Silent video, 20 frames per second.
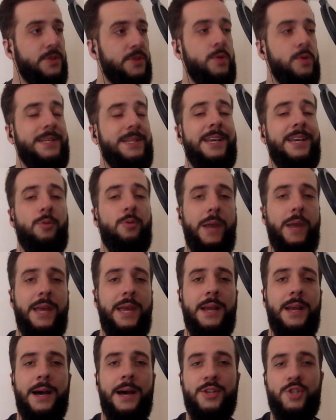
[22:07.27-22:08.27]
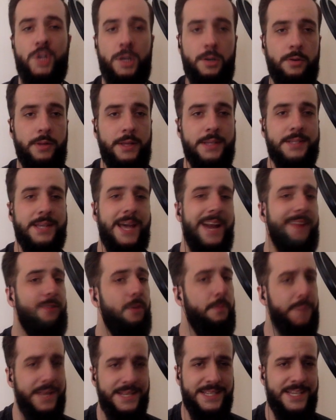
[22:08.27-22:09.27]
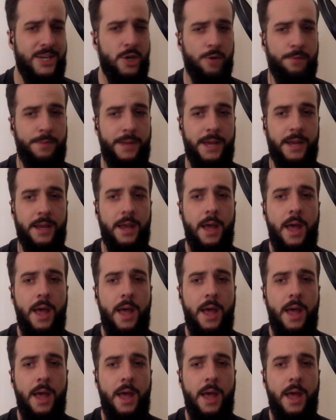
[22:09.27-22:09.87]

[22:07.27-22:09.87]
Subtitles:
so it's a great generalist, kind of a mid-tier pick.